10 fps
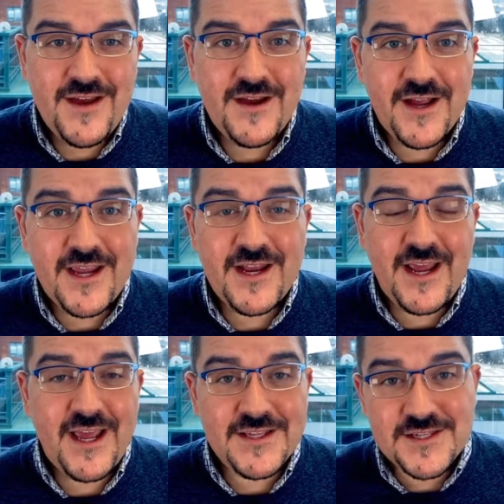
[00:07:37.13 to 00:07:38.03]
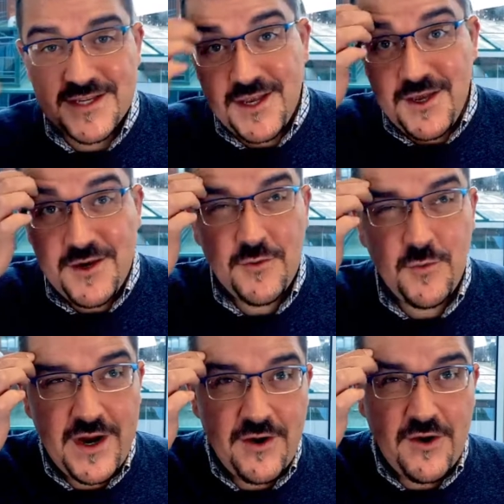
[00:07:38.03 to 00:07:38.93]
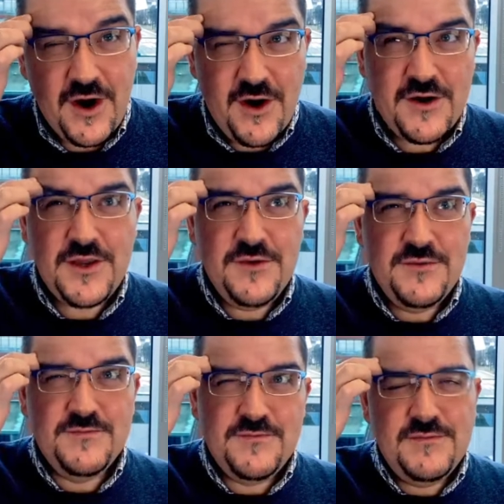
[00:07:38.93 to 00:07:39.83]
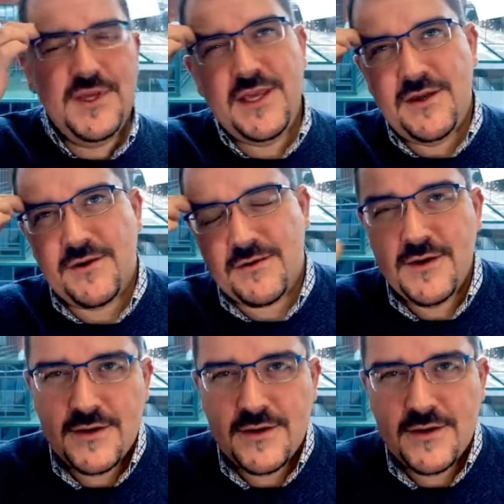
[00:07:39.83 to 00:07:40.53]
I'm going to ask, where are you here?